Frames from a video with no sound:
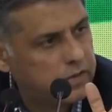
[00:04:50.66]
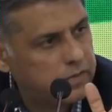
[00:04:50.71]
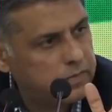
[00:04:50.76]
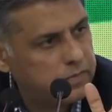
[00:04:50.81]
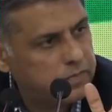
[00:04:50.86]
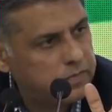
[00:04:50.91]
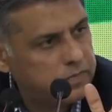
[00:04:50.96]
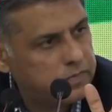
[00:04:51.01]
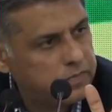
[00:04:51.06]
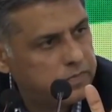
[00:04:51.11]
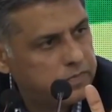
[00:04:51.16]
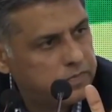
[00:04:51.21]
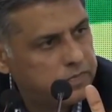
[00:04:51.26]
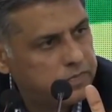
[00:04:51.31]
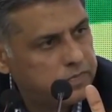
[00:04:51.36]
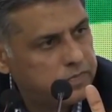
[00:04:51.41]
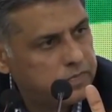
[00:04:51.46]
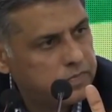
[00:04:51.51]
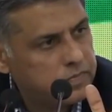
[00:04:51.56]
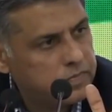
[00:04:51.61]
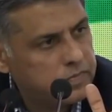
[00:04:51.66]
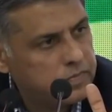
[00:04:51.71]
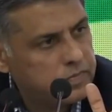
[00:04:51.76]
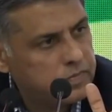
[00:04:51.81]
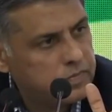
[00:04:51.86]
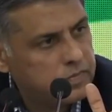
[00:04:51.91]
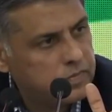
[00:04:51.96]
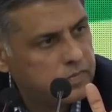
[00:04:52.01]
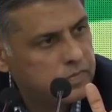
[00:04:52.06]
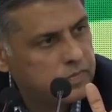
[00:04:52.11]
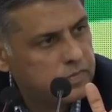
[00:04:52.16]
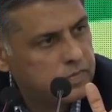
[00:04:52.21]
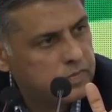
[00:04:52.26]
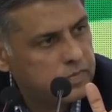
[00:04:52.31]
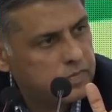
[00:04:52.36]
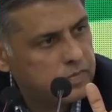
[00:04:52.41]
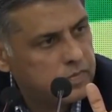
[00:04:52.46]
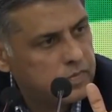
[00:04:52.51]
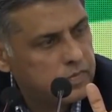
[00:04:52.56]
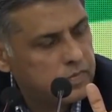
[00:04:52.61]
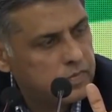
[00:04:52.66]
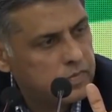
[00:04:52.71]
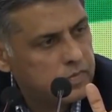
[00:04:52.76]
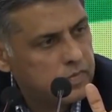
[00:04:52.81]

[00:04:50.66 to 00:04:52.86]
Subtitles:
(silence)